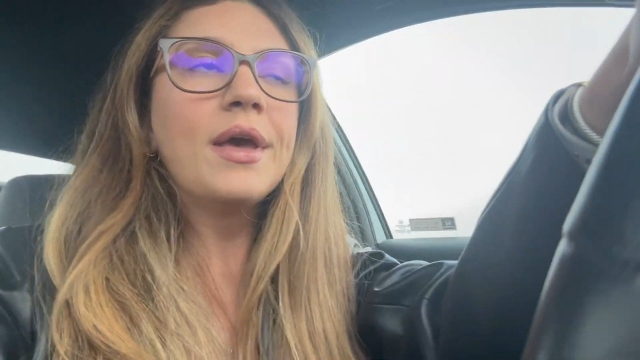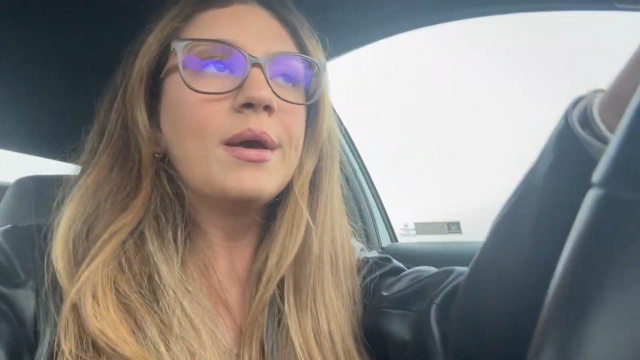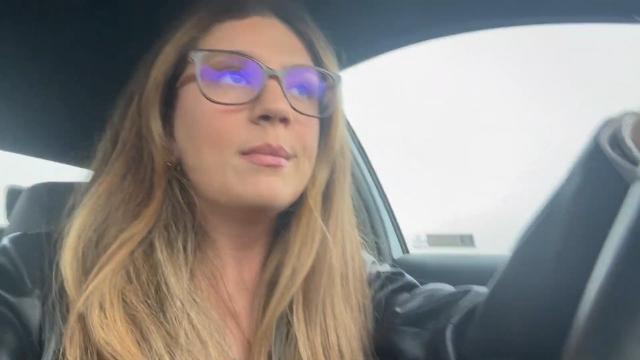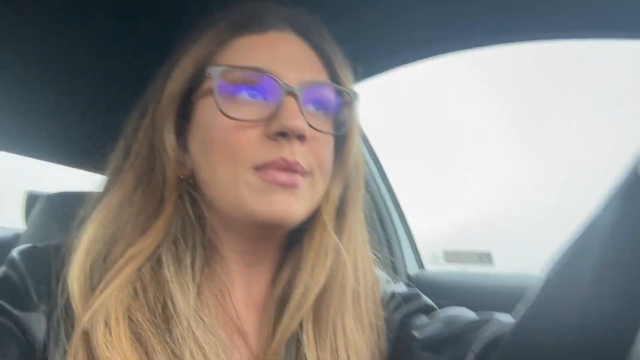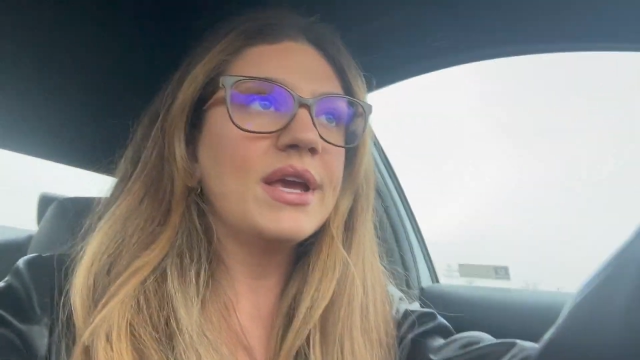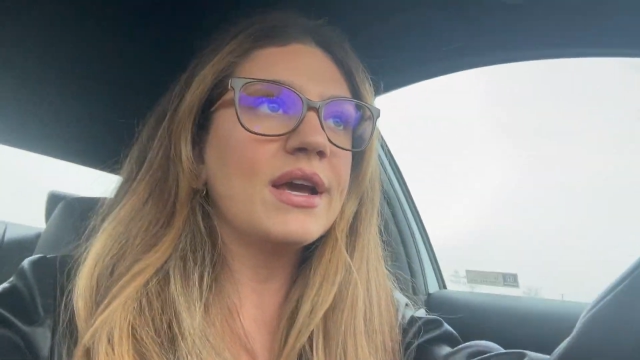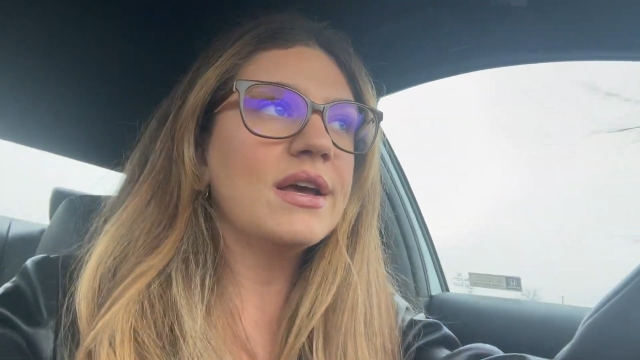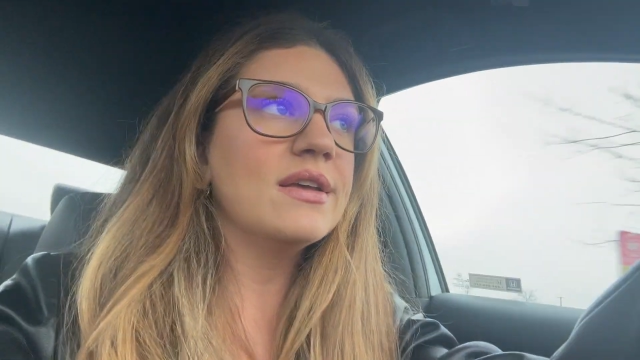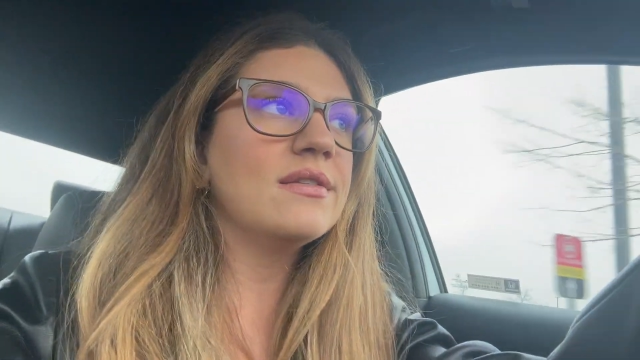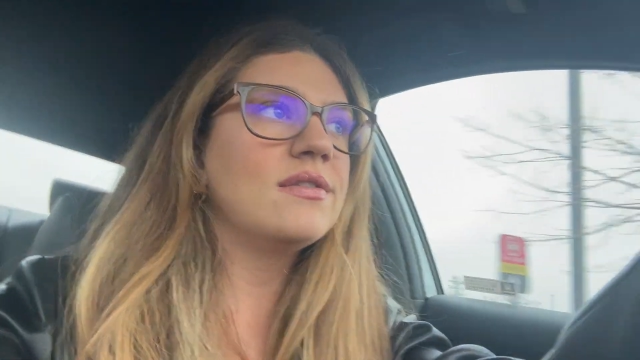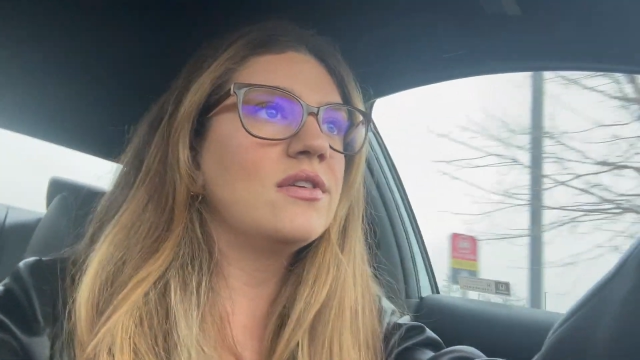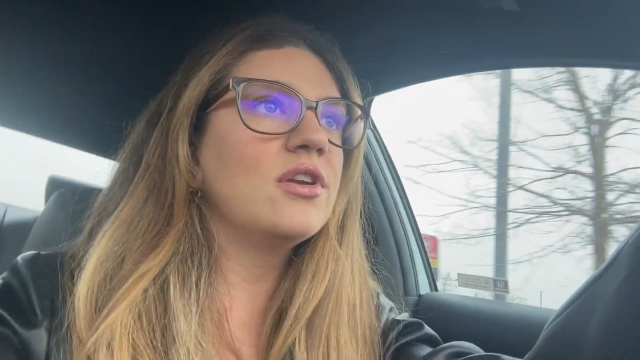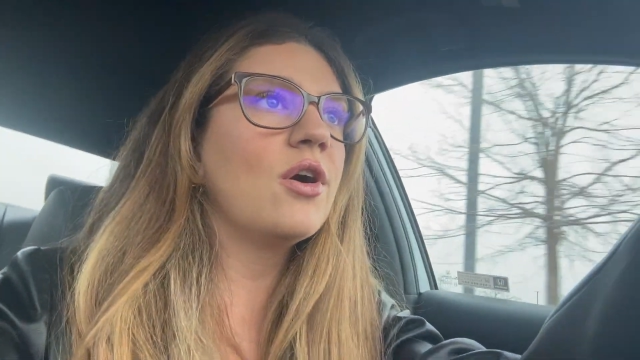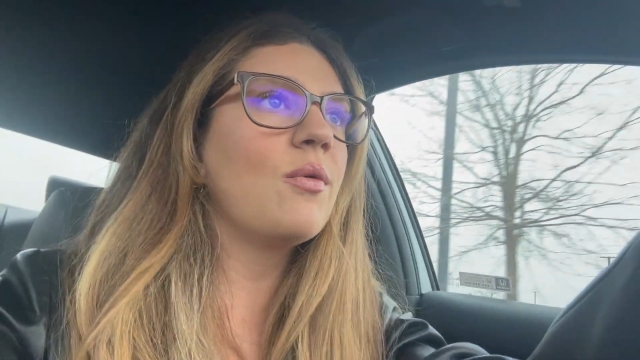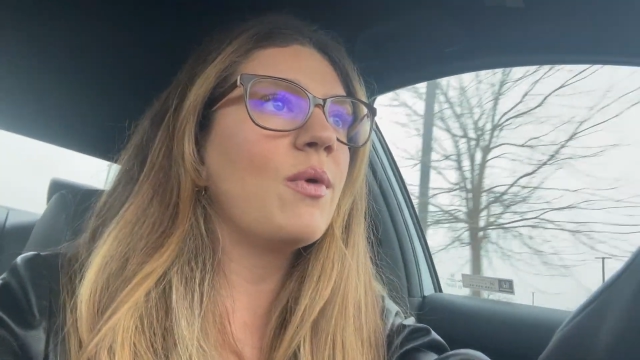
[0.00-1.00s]
Because,
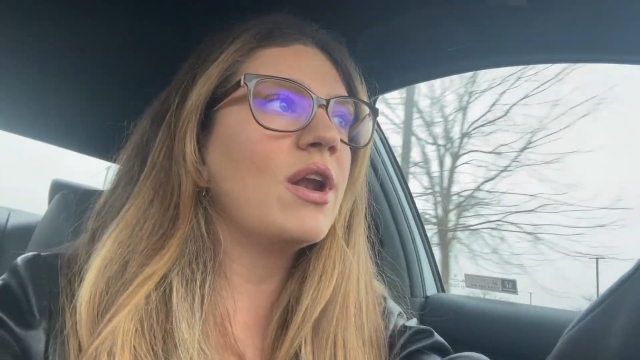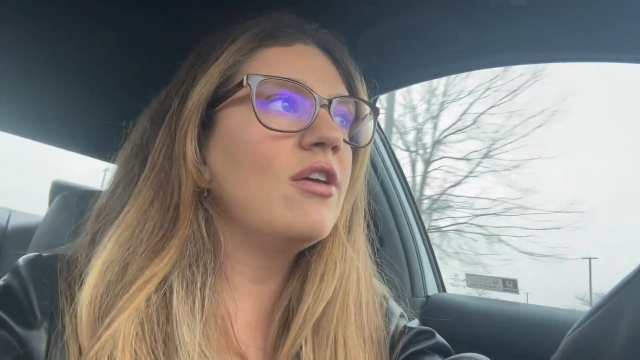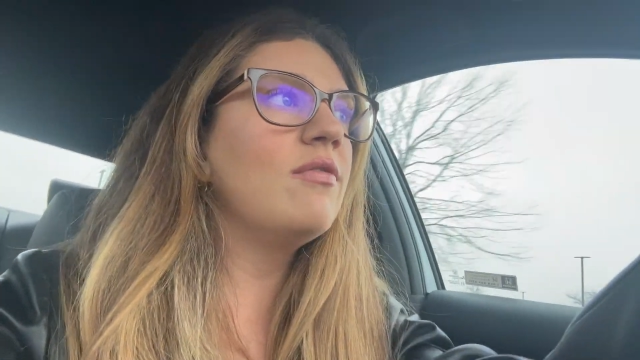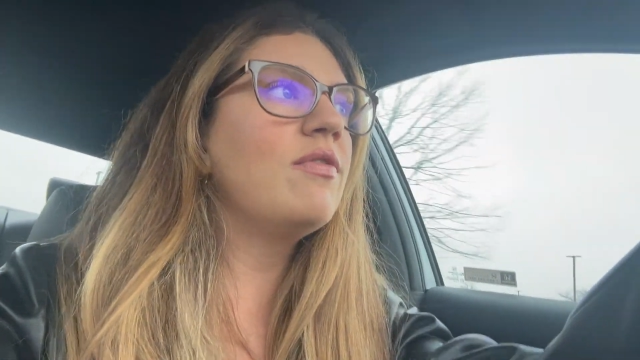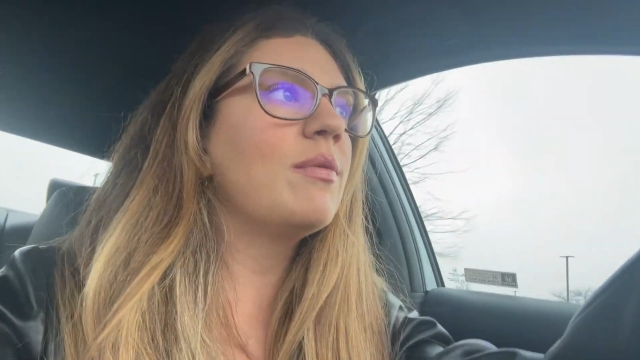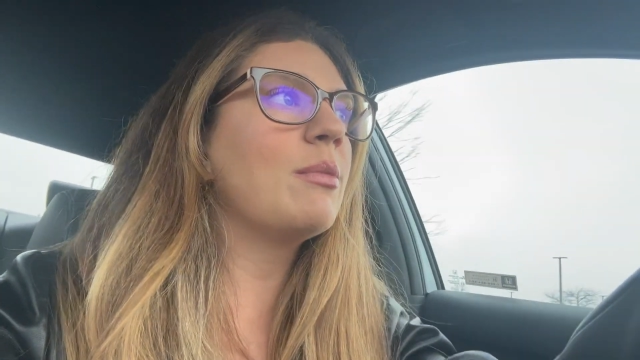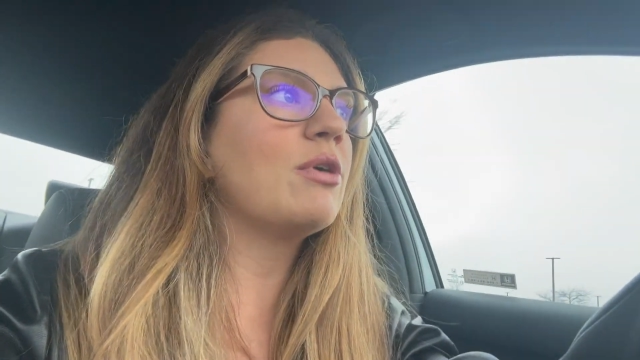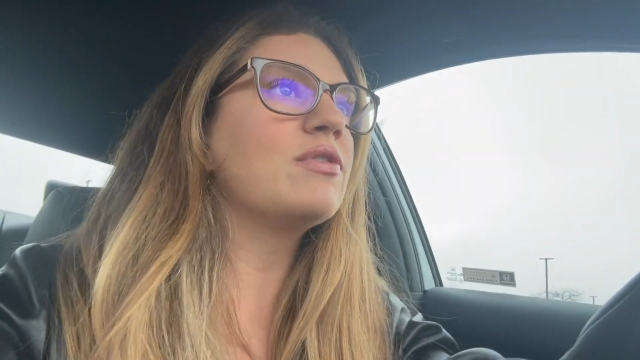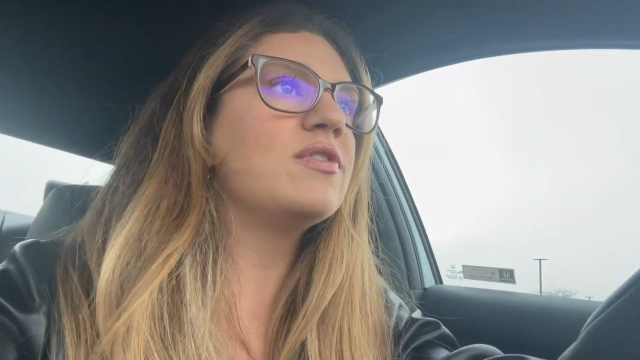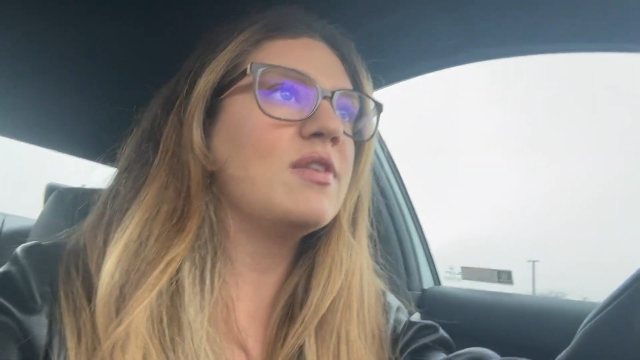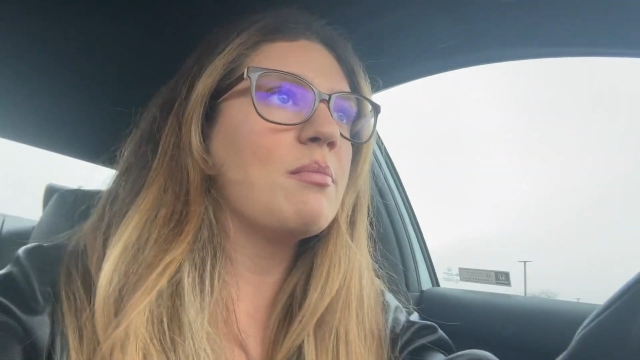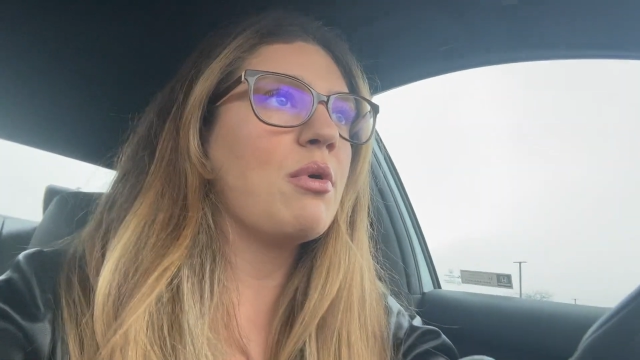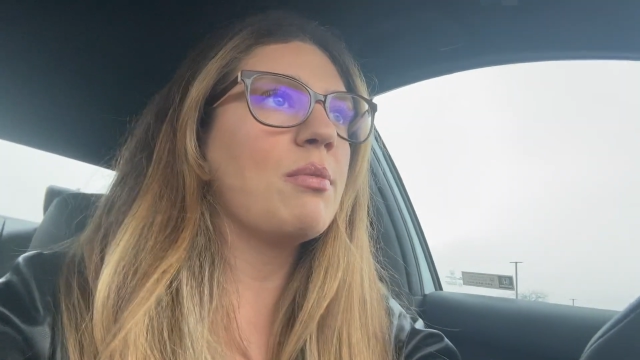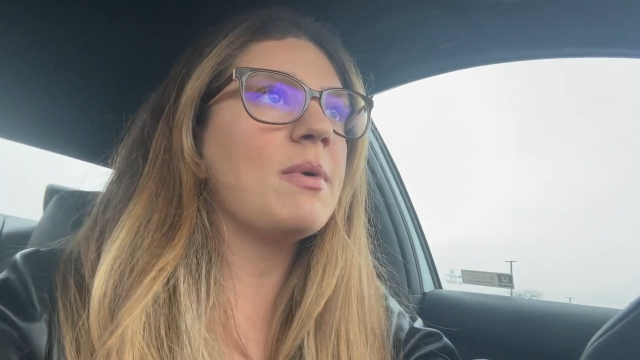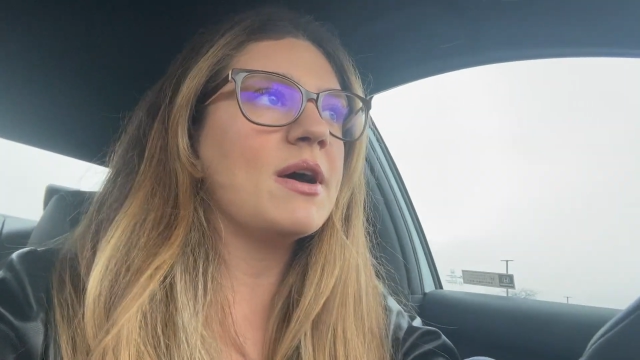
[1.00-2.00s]
you know, one of the most
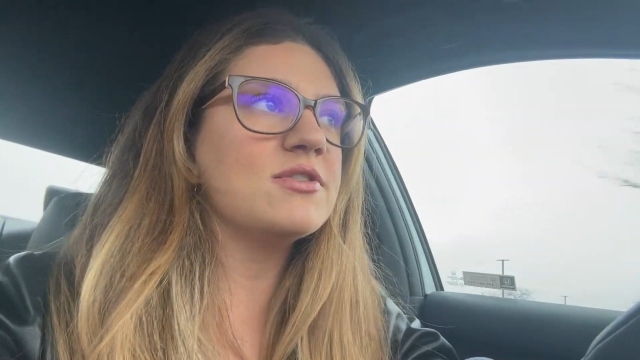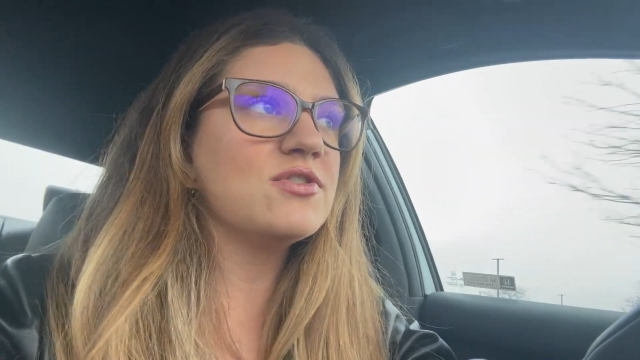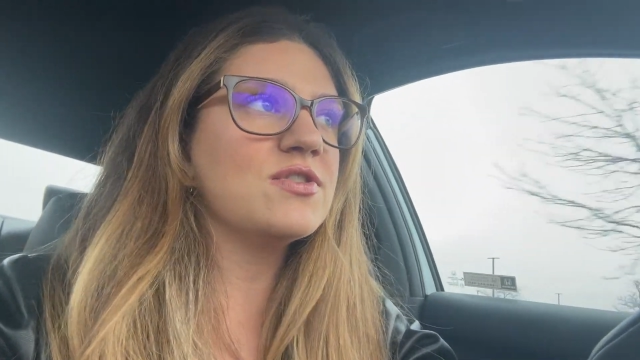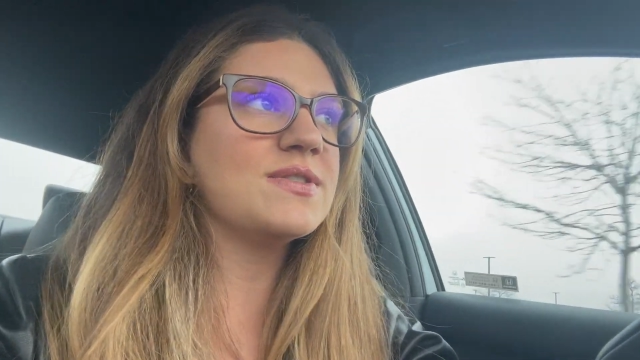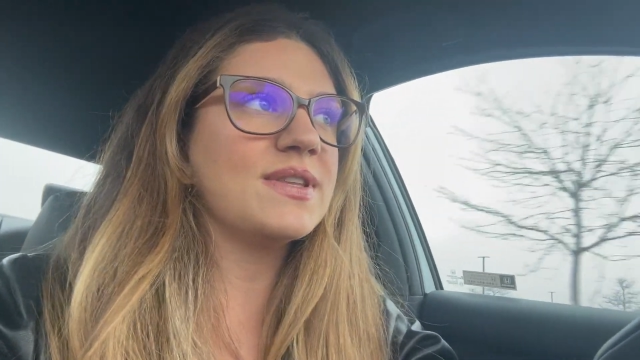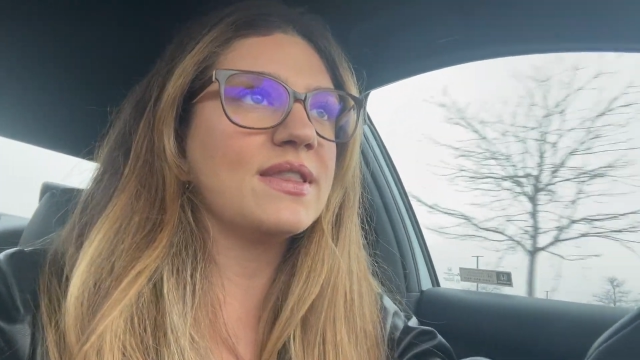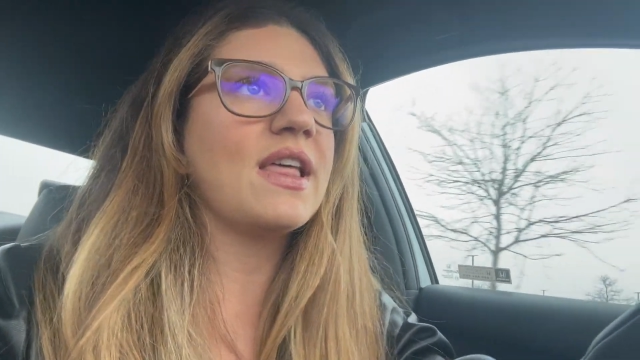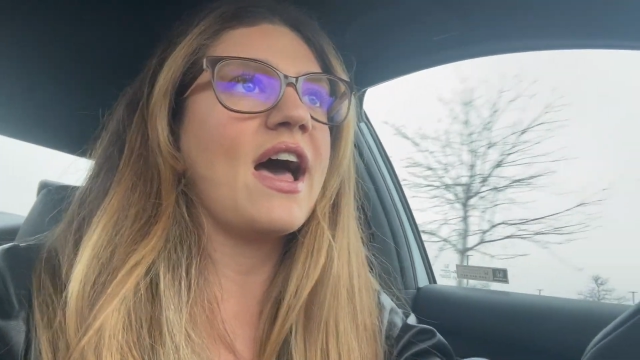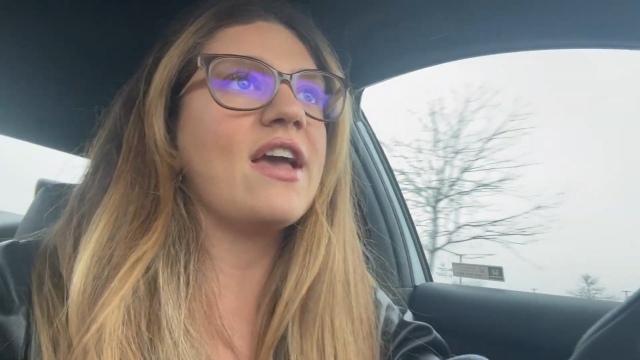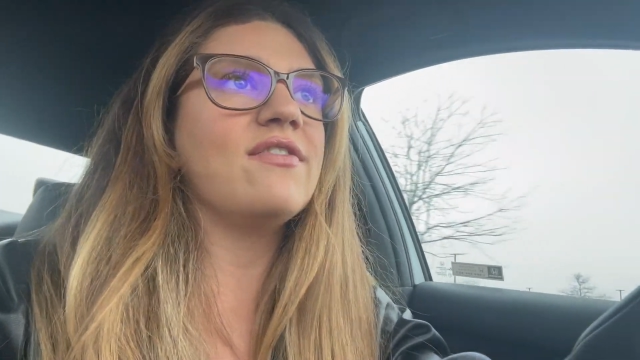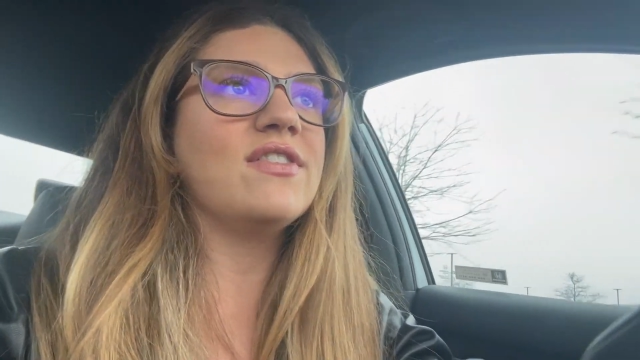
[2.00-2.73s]
simple pleasures in life